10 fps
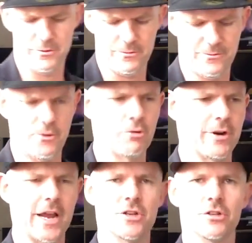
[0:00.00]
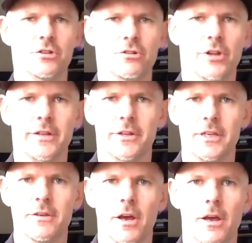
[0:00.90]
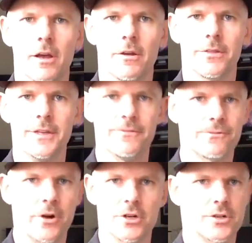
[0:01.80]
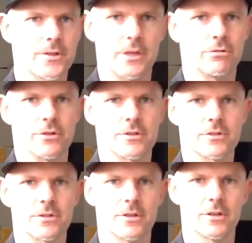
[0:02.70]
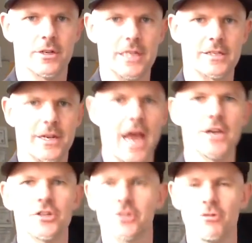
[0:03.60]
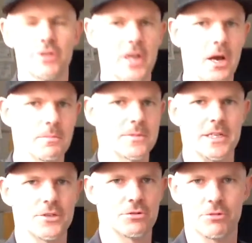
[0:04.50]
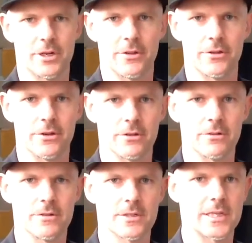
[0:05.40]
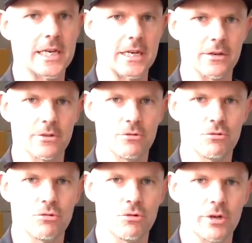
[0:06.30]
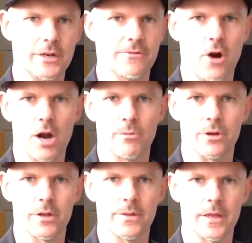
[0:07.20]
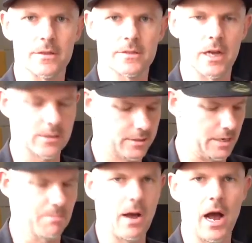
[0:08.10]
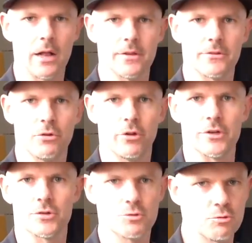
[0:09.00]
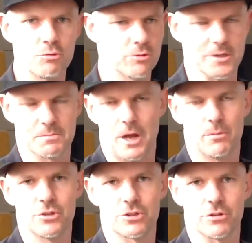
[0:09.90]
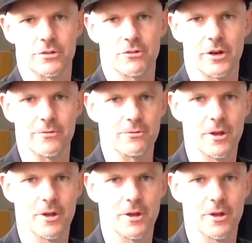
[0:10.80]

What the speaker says: a foreign agent, like the French theorist. Is an agent who comes into another scene or environment and then starts to impart this knowledge through this publisher. It's kind of